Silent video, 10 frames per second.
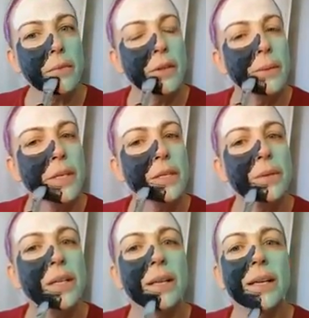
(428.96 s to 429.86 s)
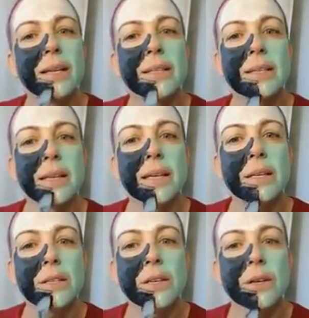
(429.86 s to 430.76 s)
When you do a cleanse, an
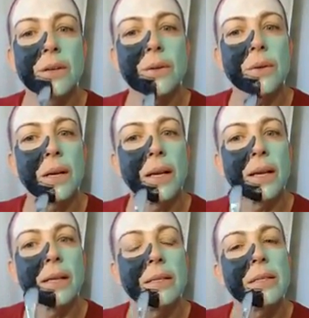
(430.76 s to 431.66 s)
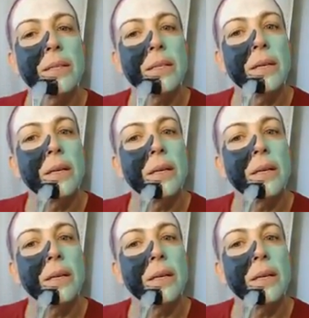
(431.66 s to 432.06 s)
internal cleanse,